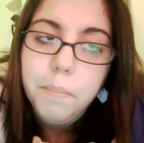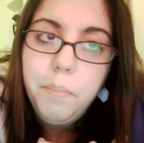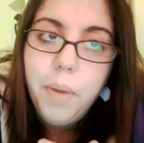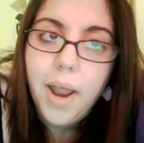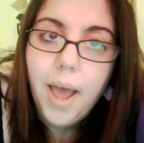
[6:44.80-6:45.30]

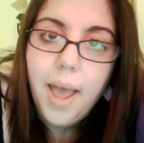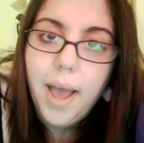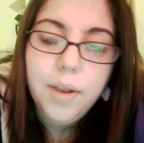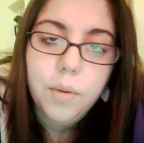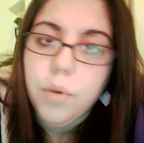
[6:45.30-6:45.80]
But
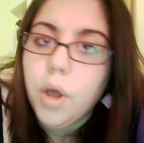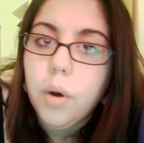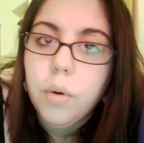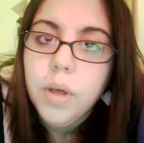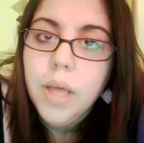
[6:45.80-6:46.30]
I don't
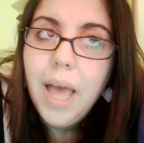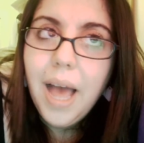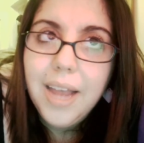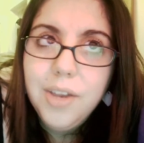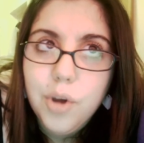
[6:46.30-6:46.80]
know.
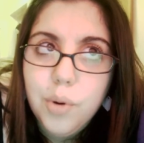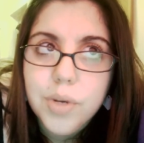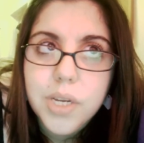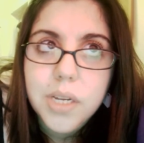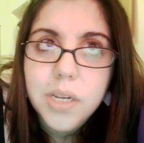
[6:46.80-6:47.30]

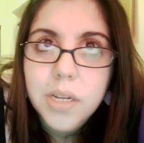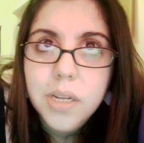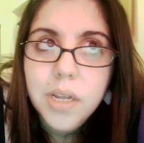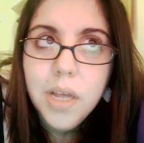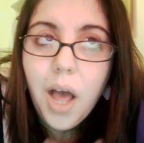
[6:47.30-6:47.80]

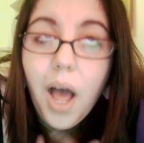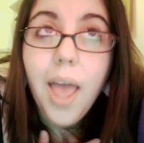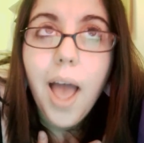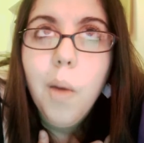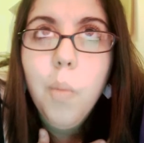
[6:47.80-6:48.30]

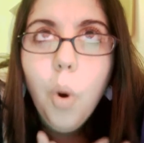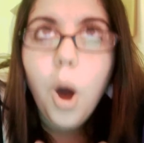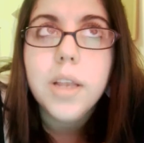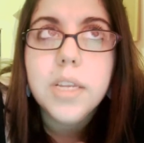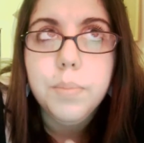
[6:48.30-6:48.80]
I
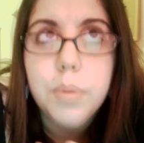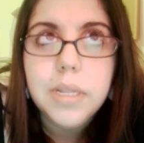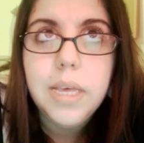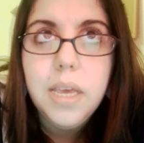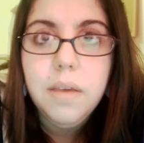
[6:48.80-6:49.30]
want to
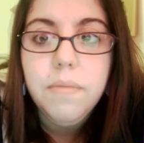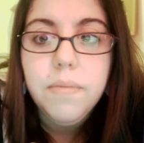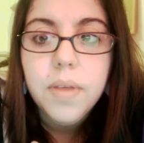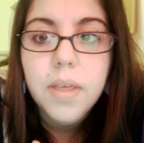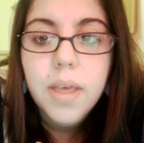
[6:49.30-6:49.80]
believe